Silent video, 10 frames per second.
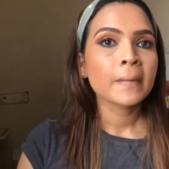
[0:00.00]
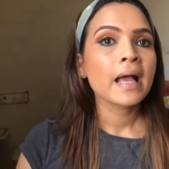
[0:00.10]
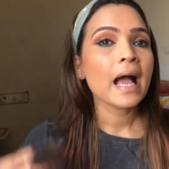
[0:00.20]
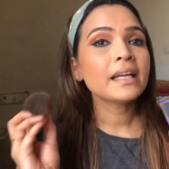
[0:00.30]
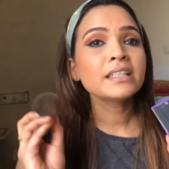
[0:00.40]

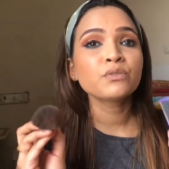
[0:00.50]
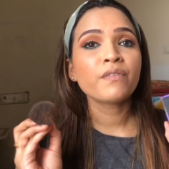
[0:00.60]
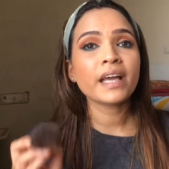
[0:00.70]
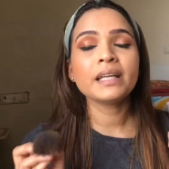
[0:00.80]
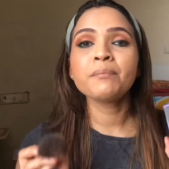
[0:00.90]
and it's
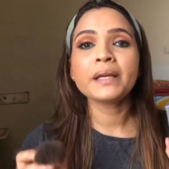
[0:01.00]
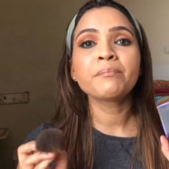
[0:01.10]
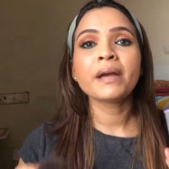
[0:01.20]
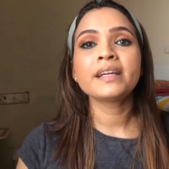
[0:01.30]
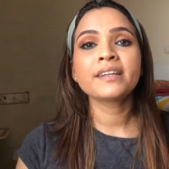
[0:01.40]
very
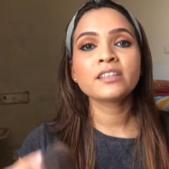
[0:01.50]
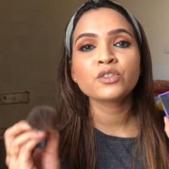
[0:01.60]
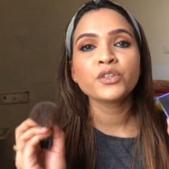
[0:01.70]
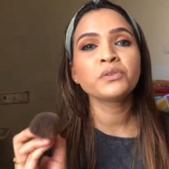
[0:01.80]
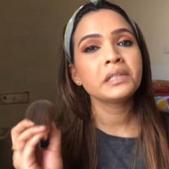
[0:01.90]
pigmented
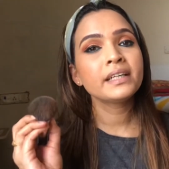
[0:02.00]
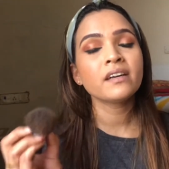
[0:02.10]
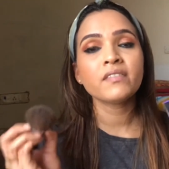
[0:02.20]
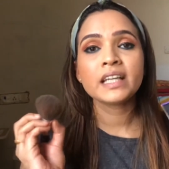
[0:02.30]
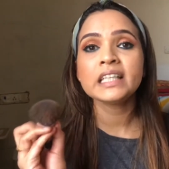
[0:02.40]
so you need
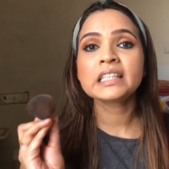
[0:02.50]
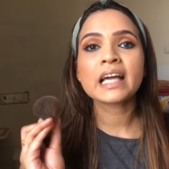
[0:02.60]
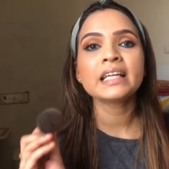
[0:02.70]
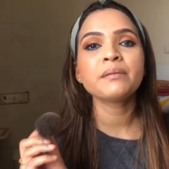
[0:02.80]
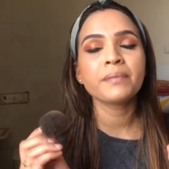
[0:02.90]
a very
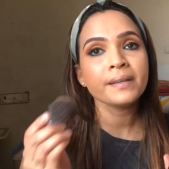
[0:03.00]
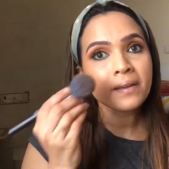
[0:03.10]
tiny bit